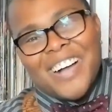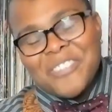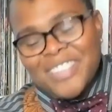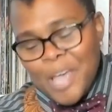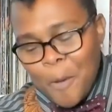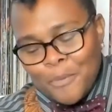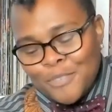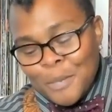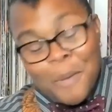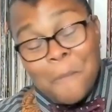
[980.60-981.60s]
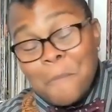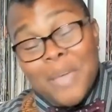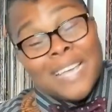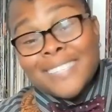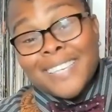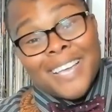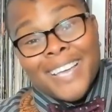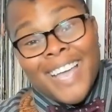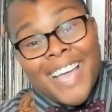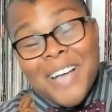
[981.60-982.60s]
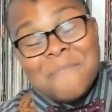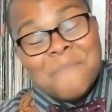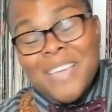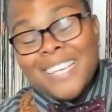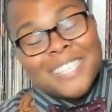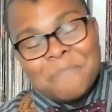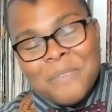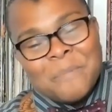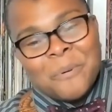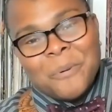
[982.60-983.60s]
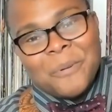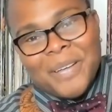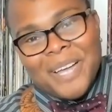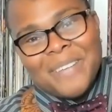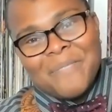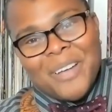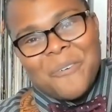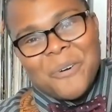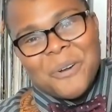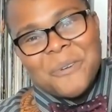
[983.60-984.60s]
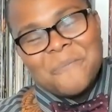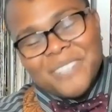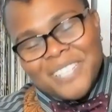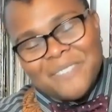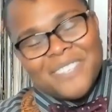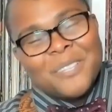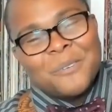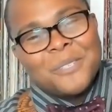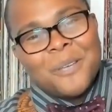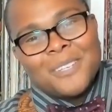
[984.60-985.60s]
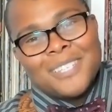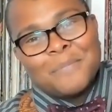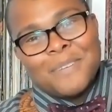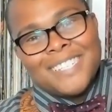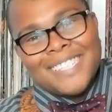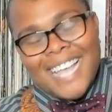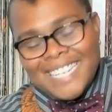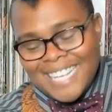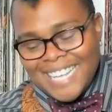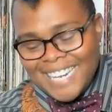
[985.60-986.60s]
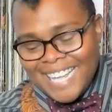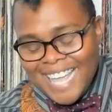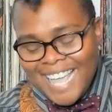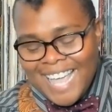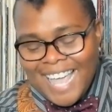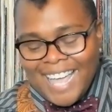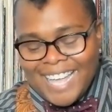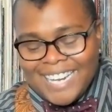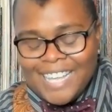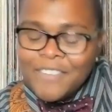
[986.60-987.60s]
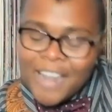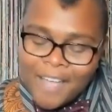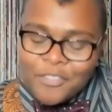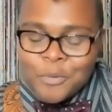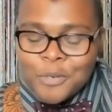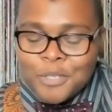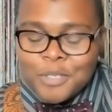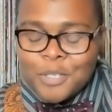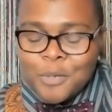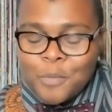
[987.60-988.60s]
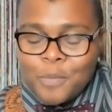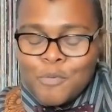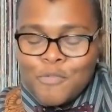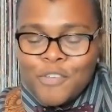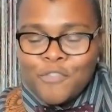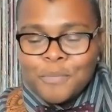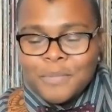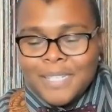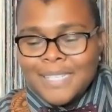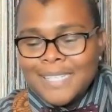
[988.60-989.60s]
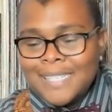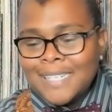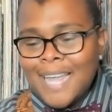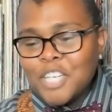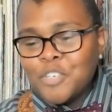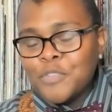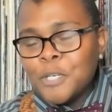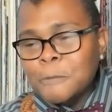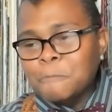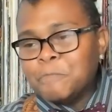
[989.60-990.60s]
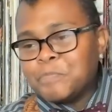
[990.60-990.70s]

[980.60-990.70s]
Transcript: with the help of some amazing, amazing people in my corner who believed in those songs as much as I did. And even afterwards, you know, moving from DC to Nashville,